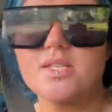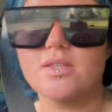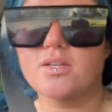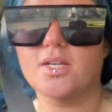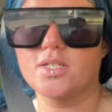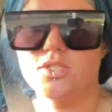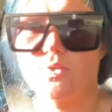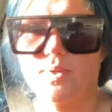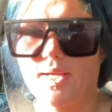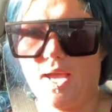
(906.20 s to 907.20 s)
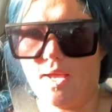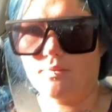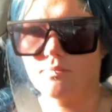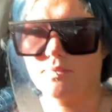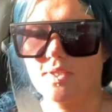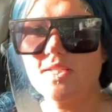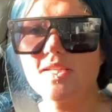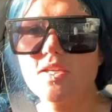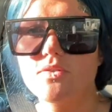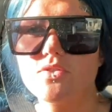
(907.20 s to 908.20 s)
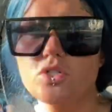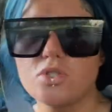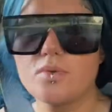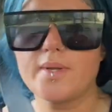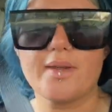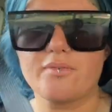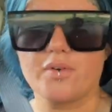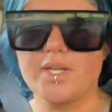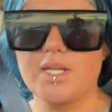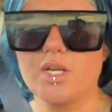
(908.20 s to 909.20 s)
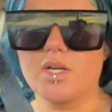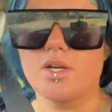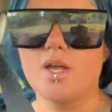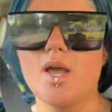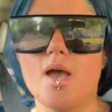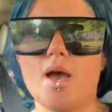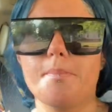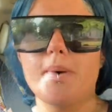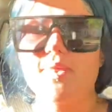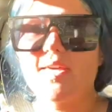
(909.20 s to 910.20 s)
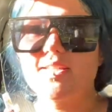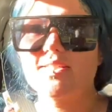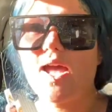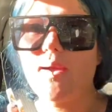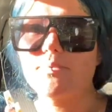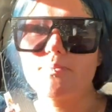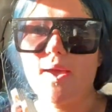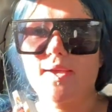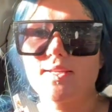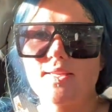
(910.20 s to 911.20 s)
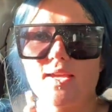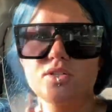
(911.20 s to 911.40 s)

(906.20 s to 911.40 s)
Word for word: that they're going to do it again. Because they used to do it every year, but they stopped back in like